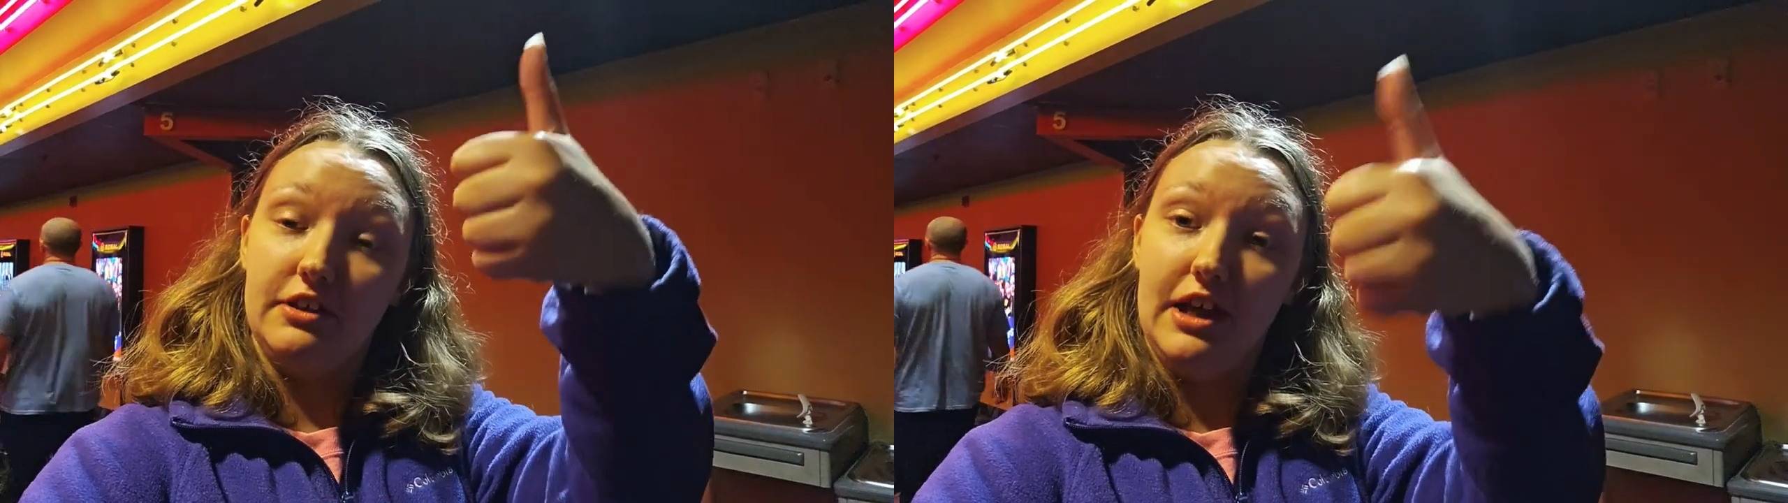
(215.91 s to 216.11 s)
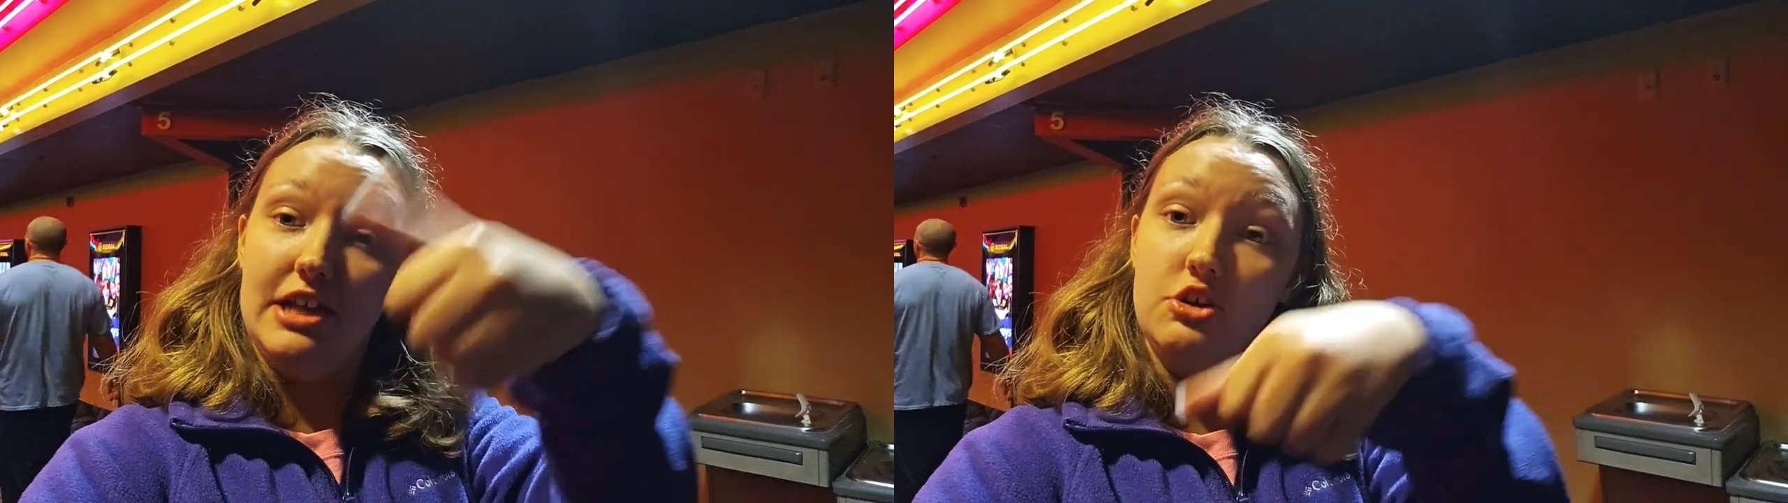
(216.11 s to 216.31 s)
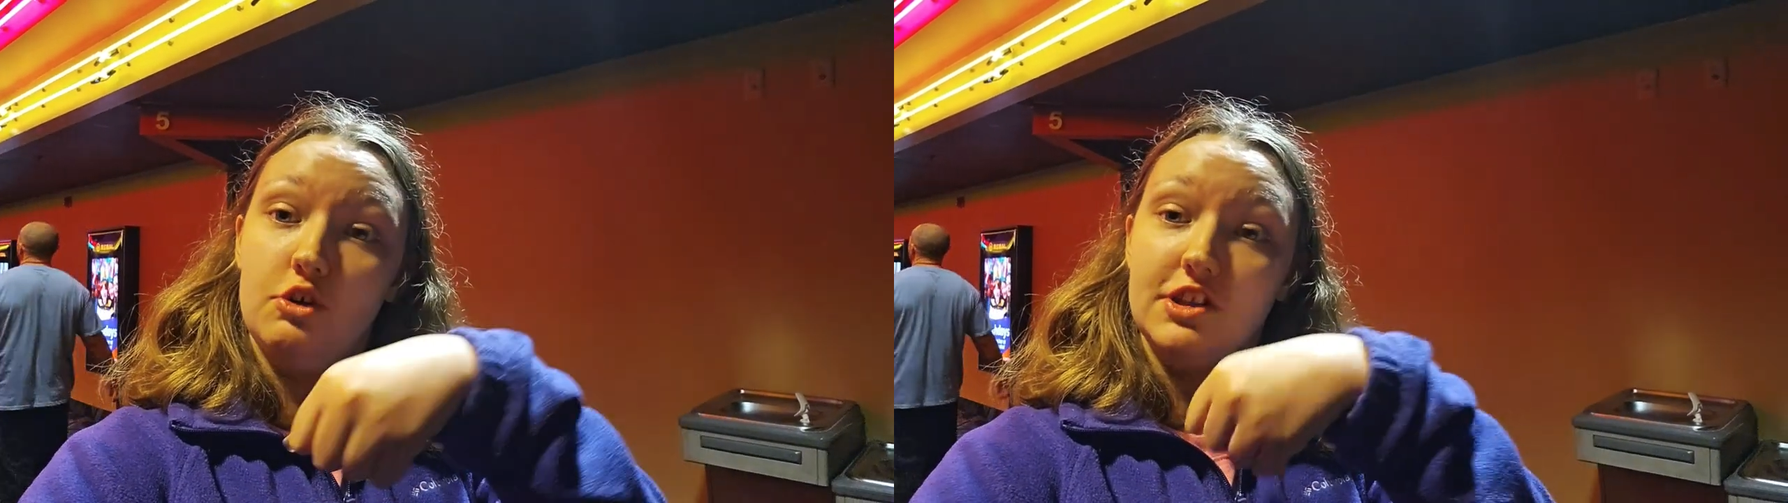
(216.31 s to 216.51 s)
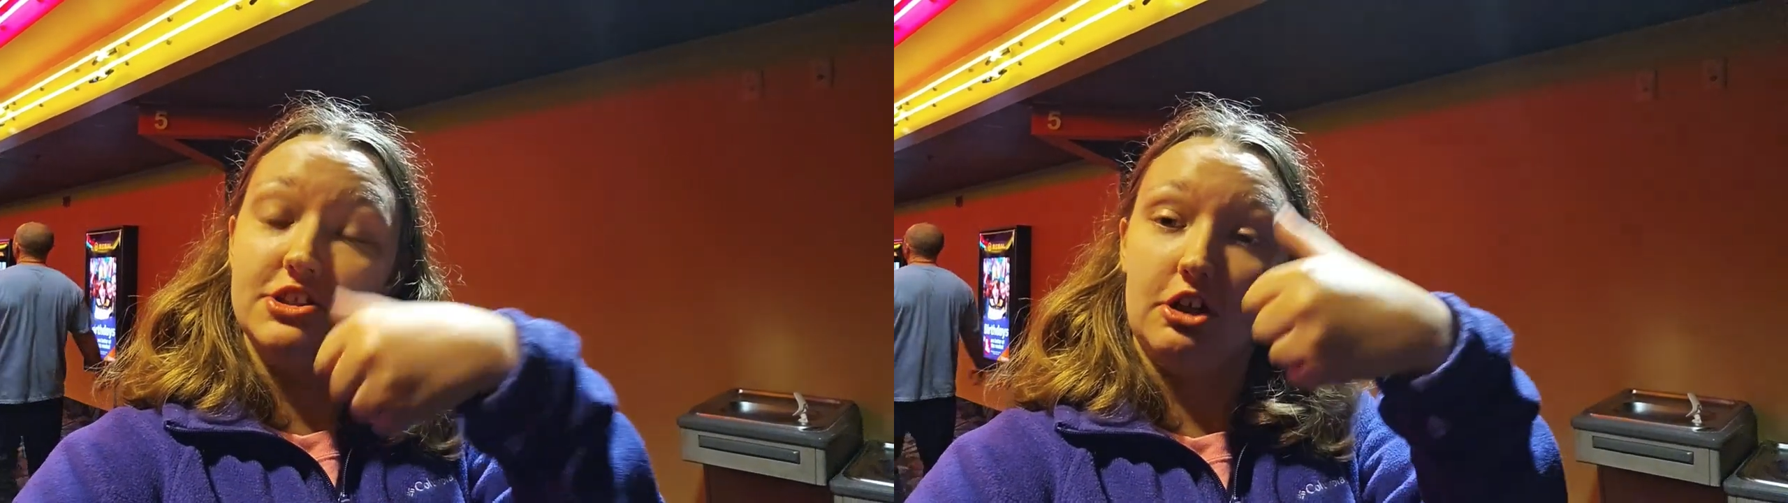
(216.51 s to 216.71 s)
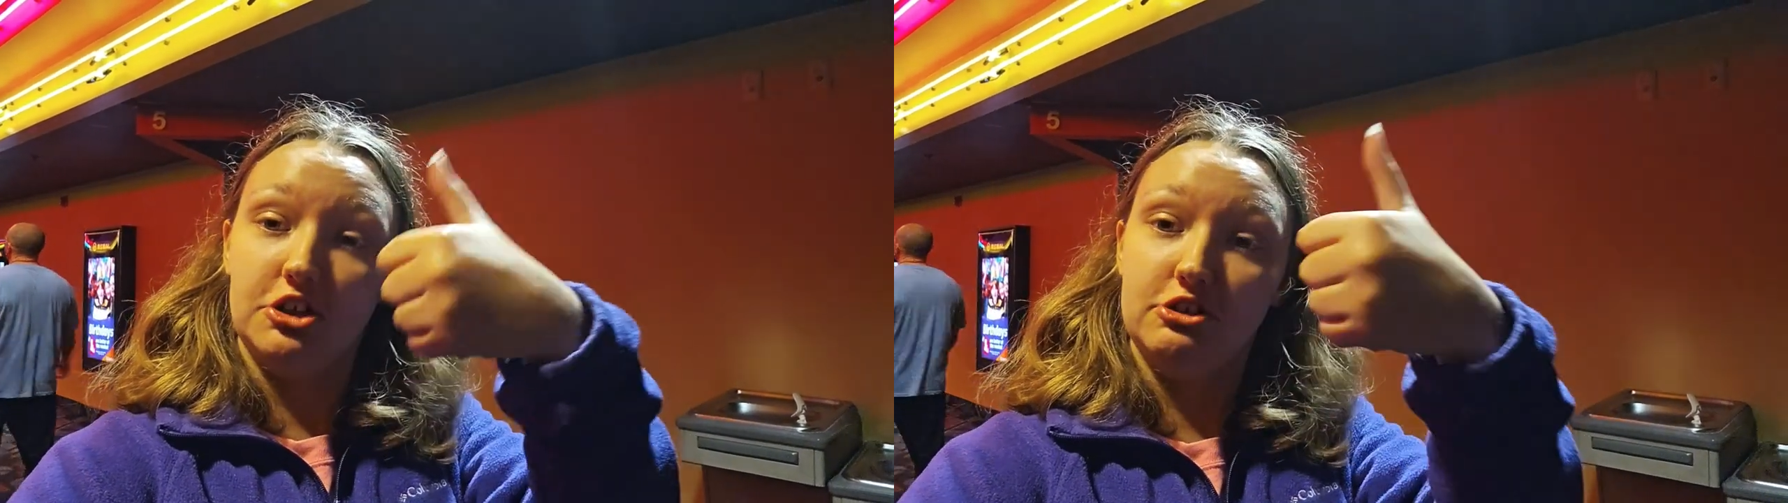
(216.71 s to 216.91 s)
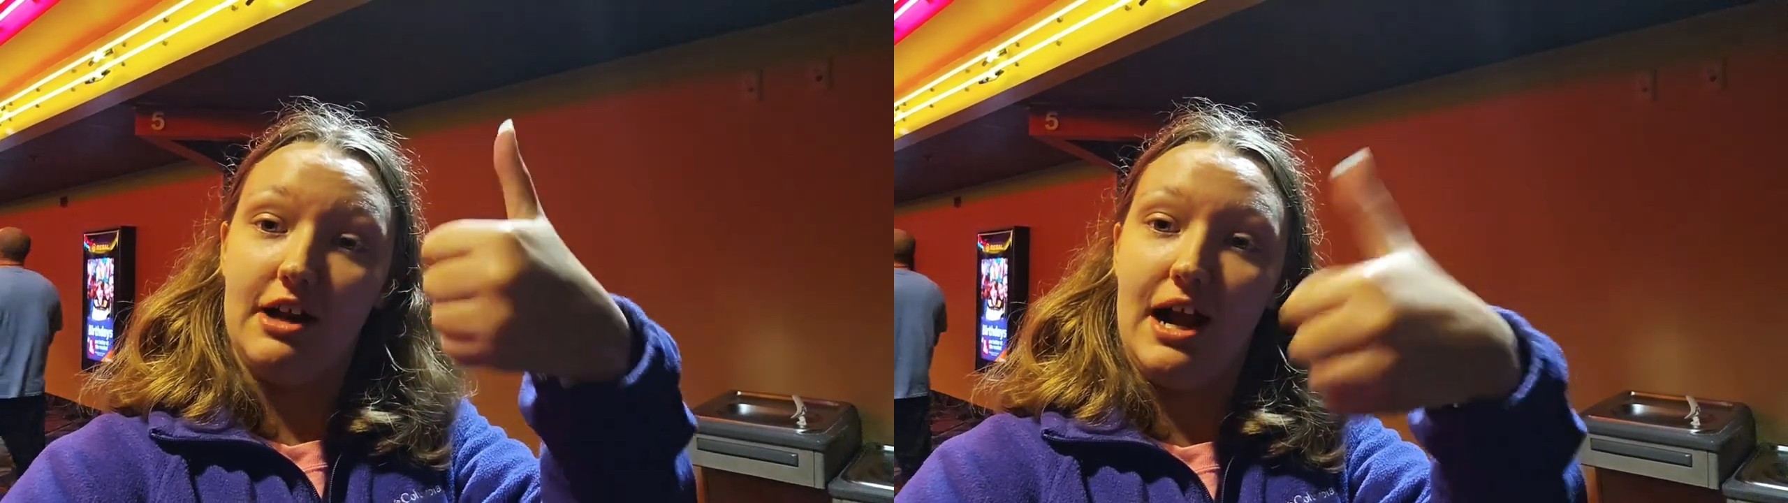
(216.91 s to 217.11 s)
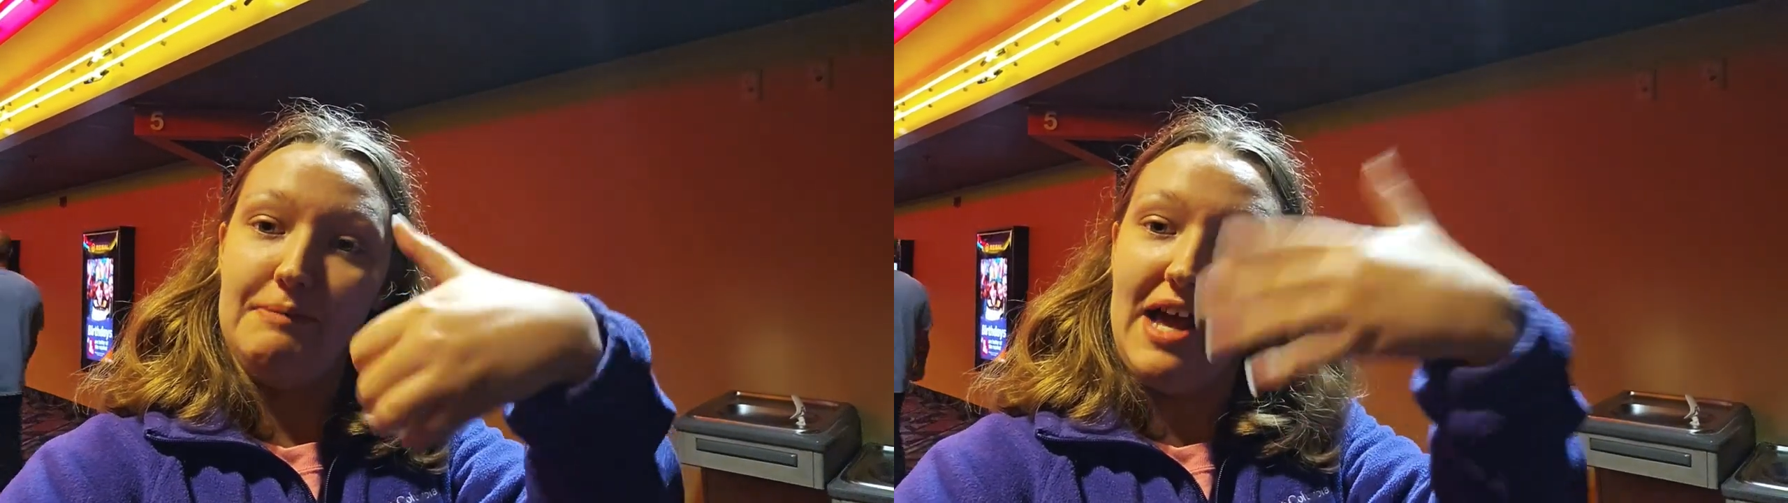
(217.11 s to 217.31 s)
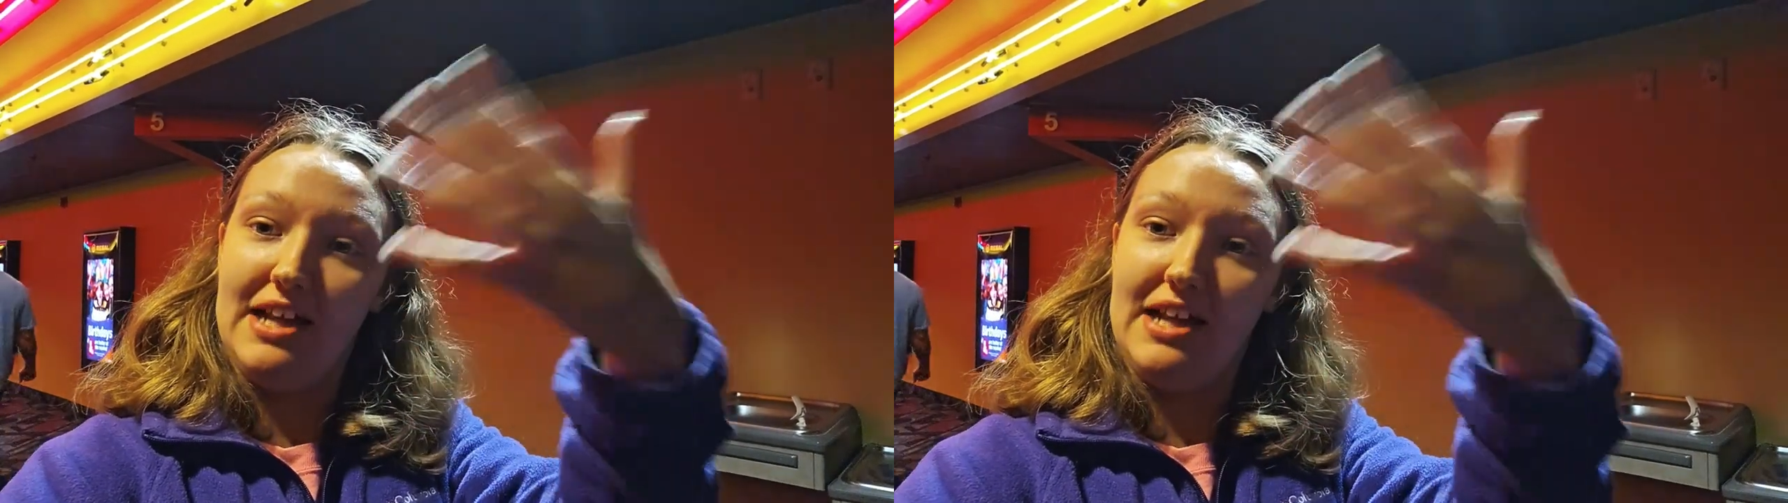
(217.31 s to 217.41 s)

and you can subscribe